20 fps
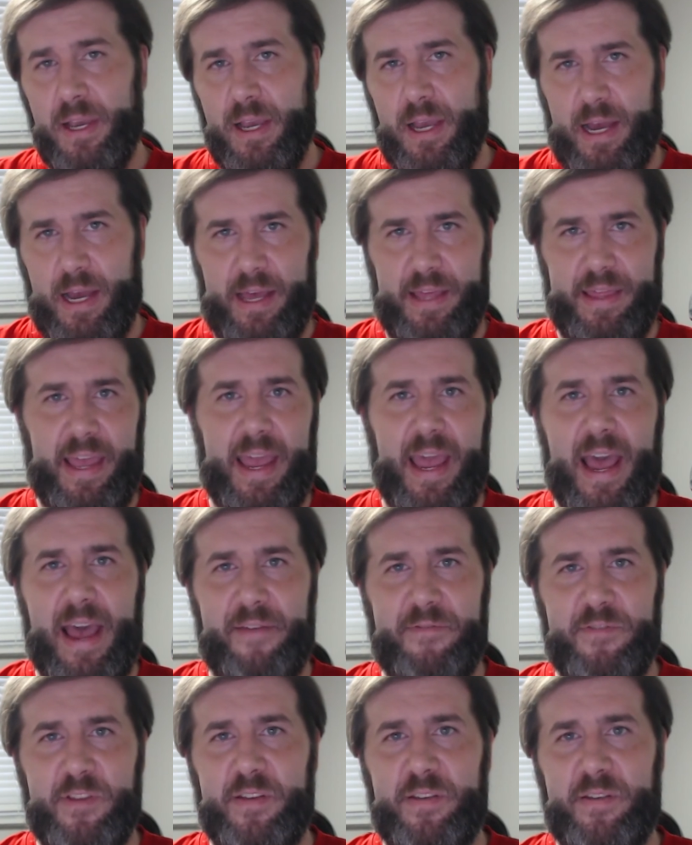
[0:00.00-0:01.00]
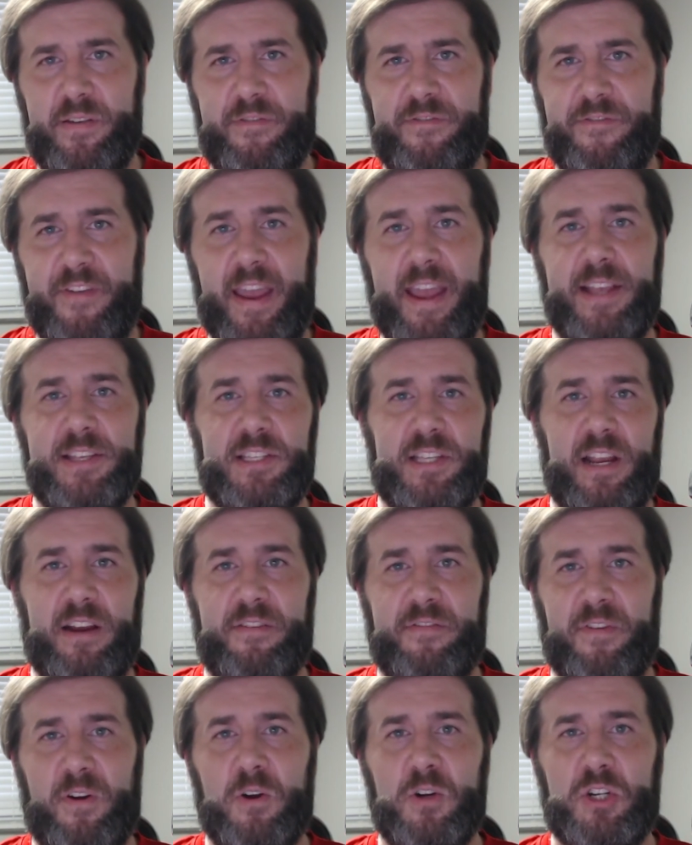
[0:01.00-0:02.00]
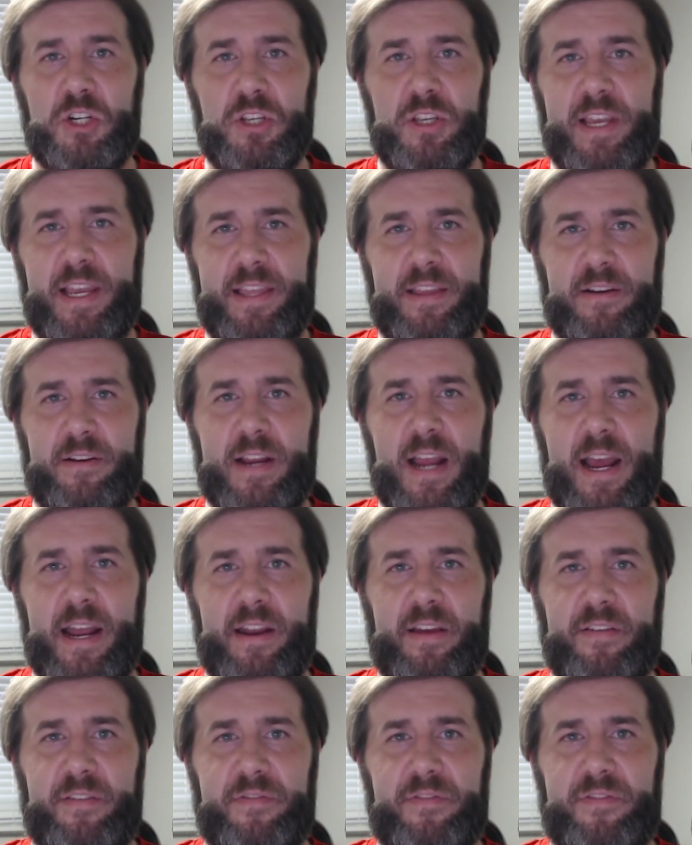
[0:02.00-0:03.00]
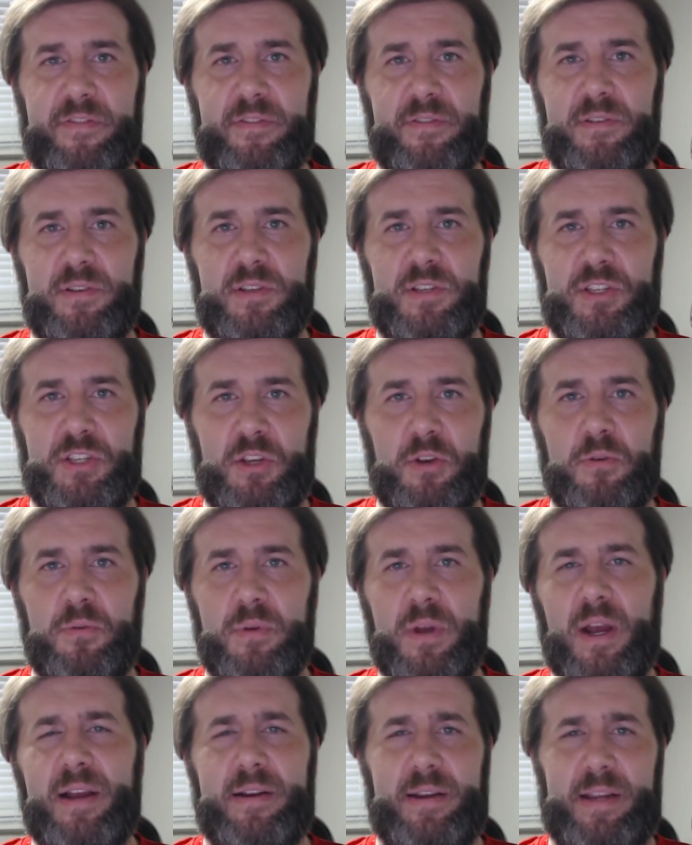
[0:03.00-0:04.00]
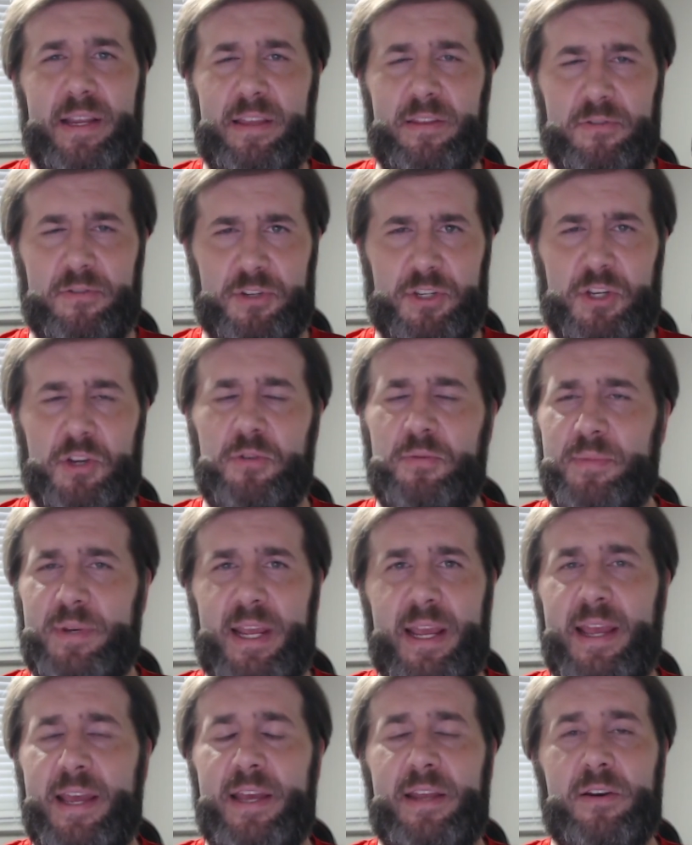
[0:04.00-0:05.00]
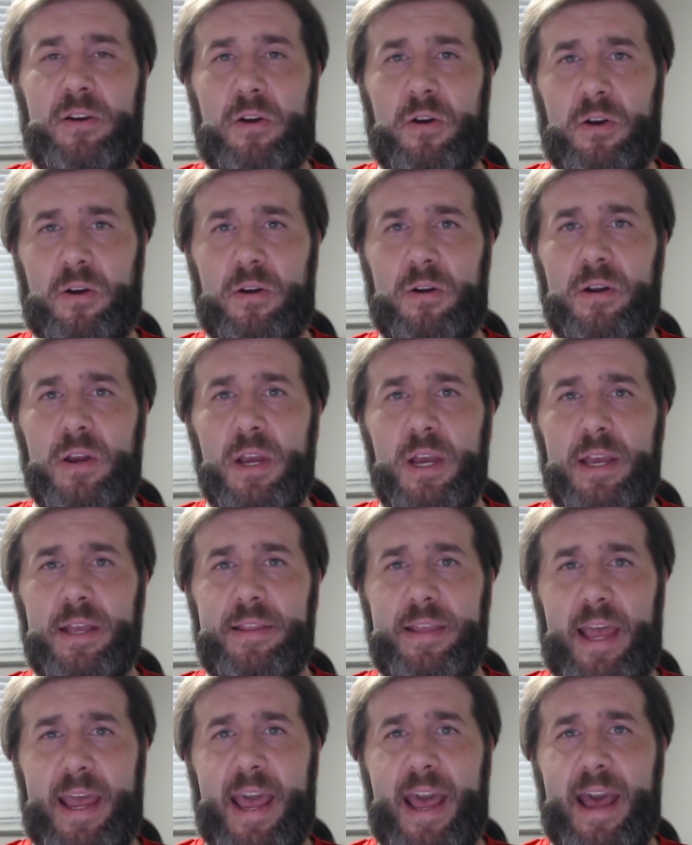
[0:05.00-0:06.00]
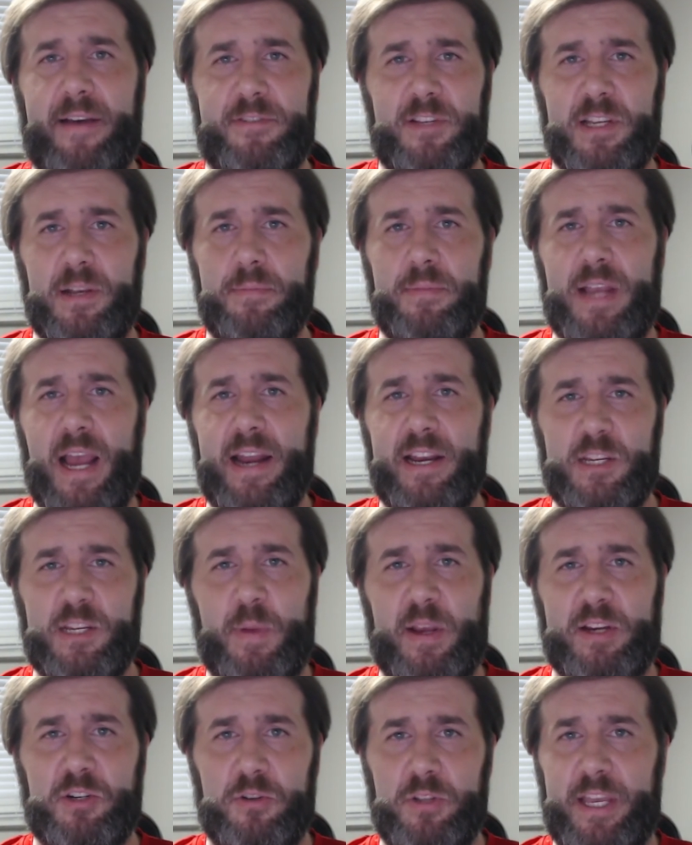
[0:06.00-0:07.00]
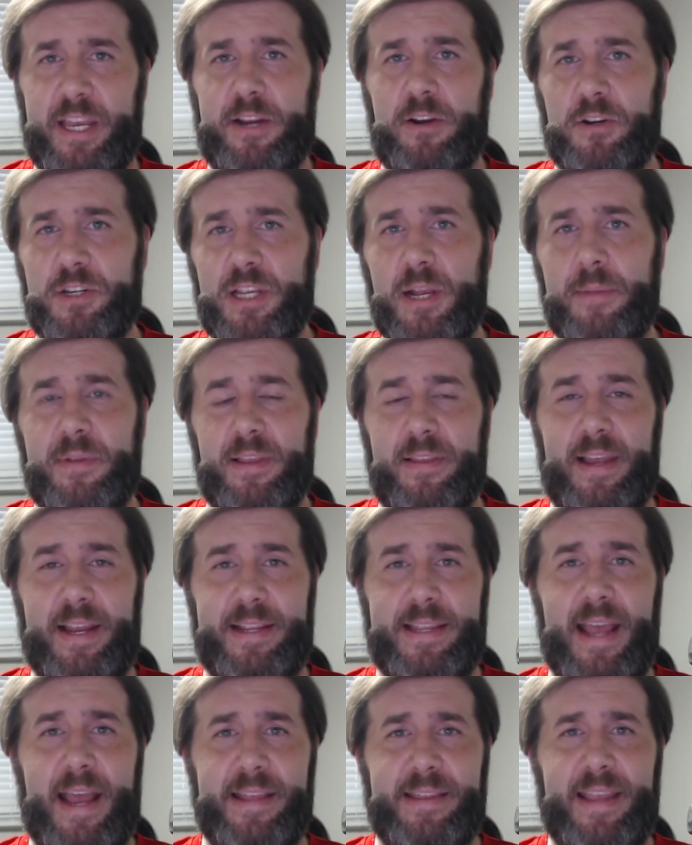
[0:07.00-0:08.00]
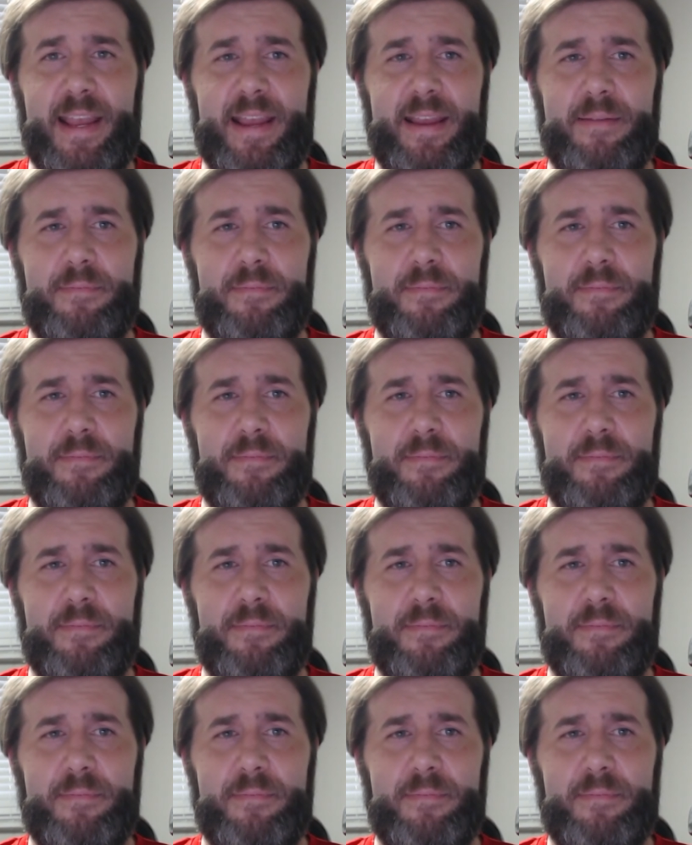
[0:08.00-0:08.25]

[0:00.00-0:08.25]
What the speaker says: They have the fans there virtually. They're kind of either zoomed in, or they have some kind of special link or something like that.